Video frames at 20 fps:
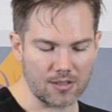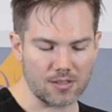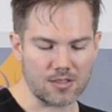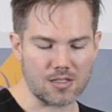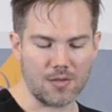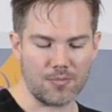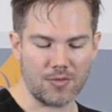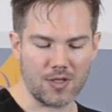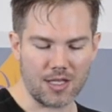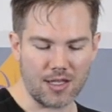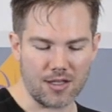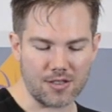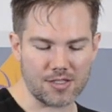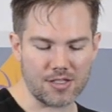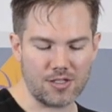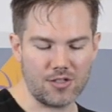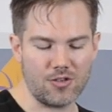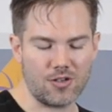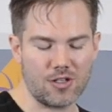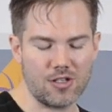Something else
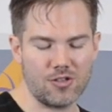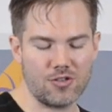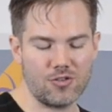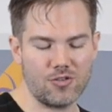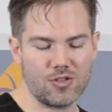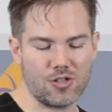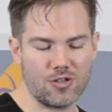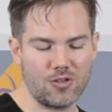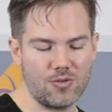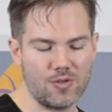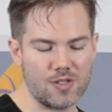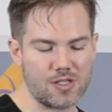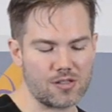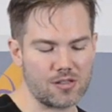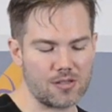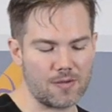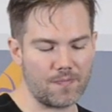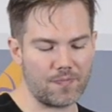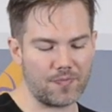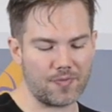that you can do too
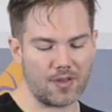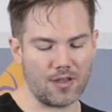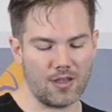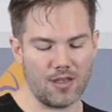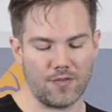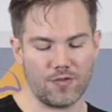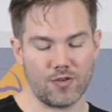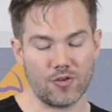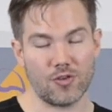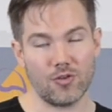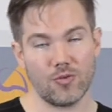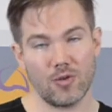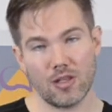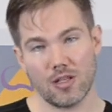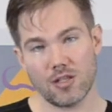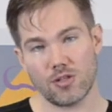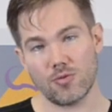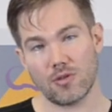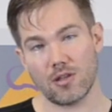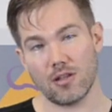is, if you're doing
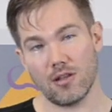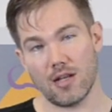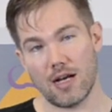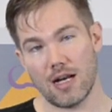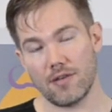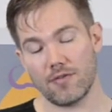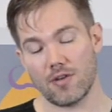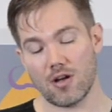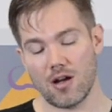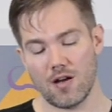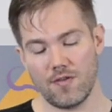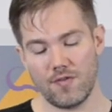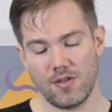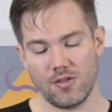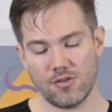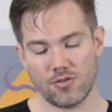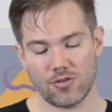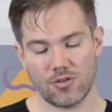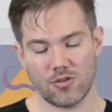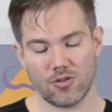this with a lot of
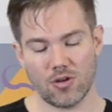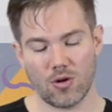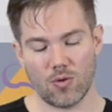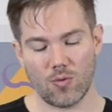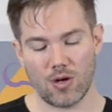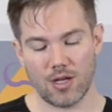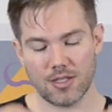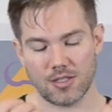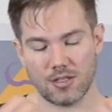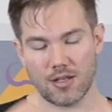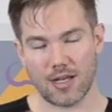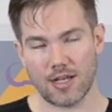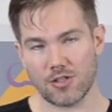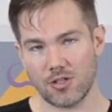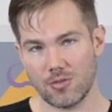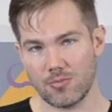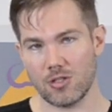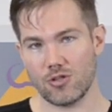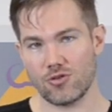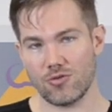coffees or you don't want to
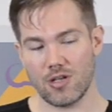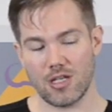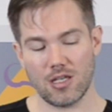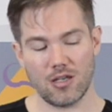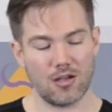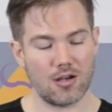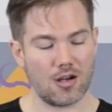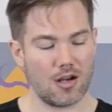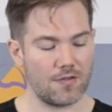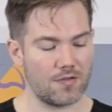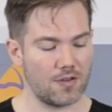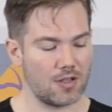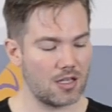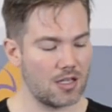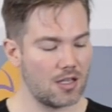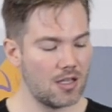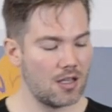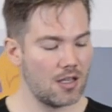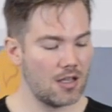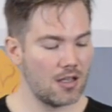actually be drinking
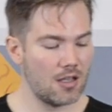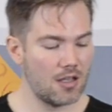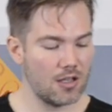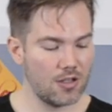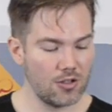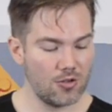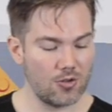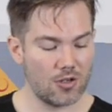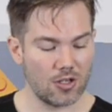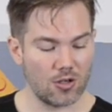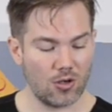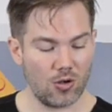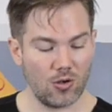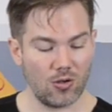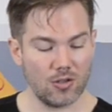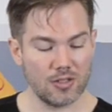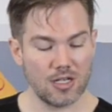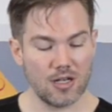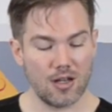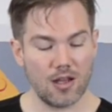coffee, you could
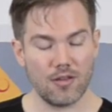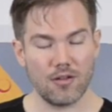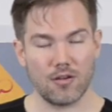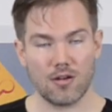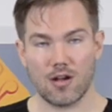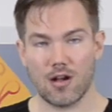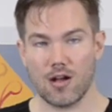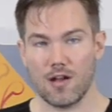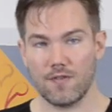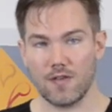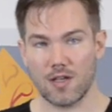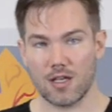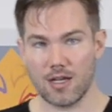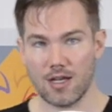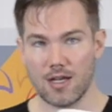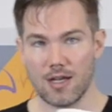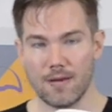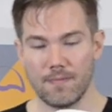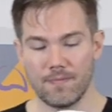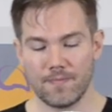hold another coffee
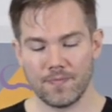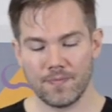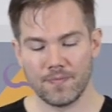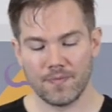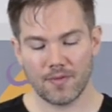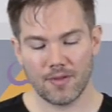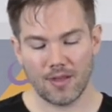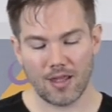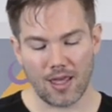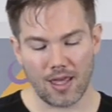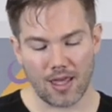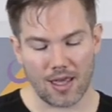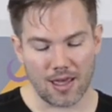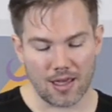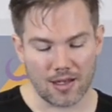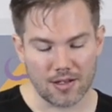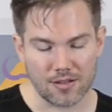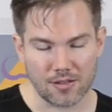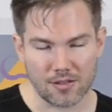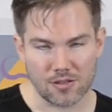cup,
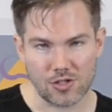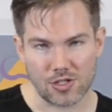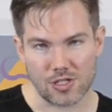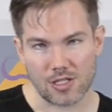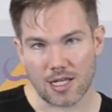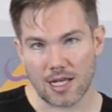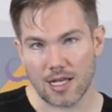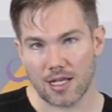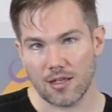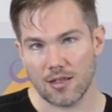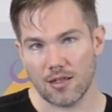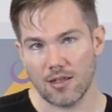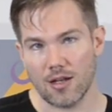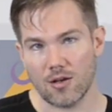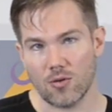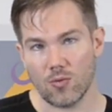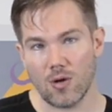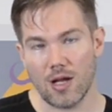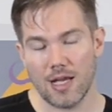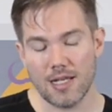and just like at
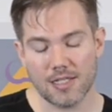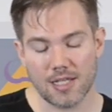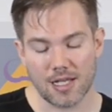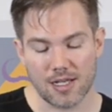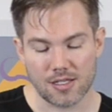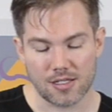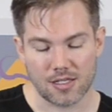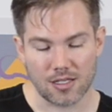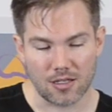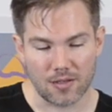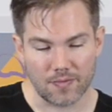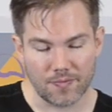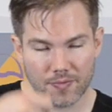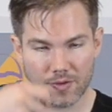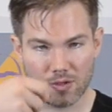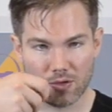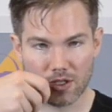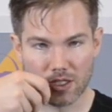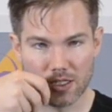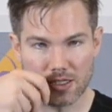a wine tasting,
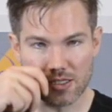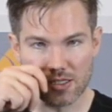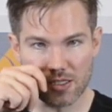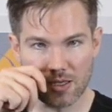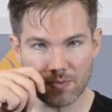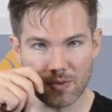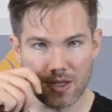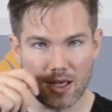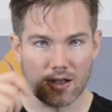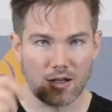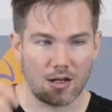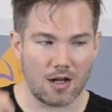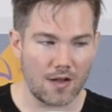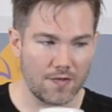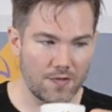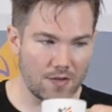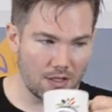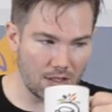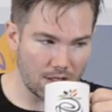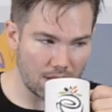you can sip that
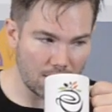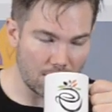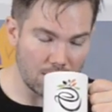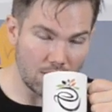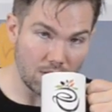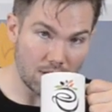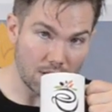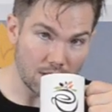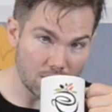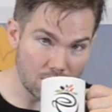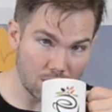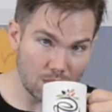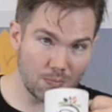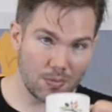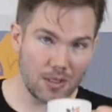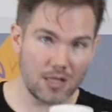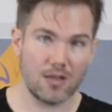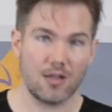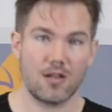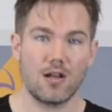coffee and then you can
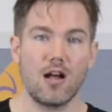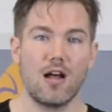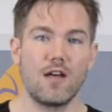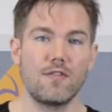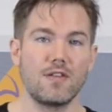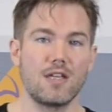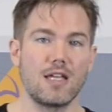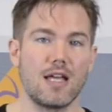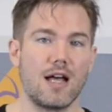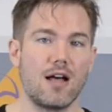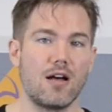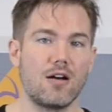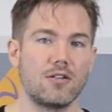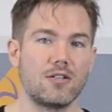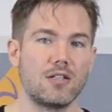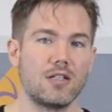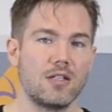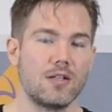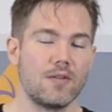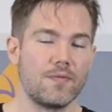spit the coffee
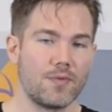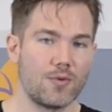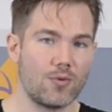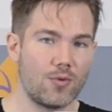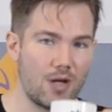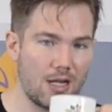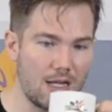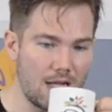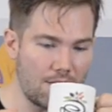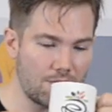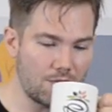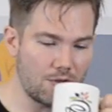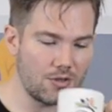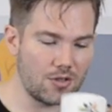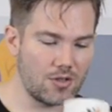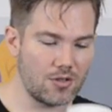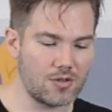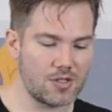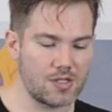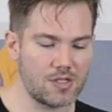out right after
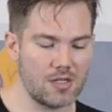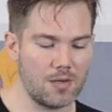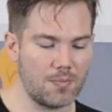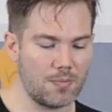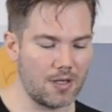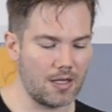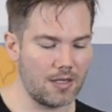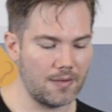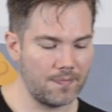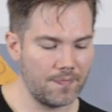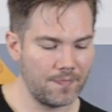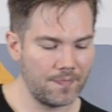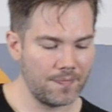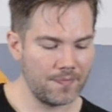you sip it,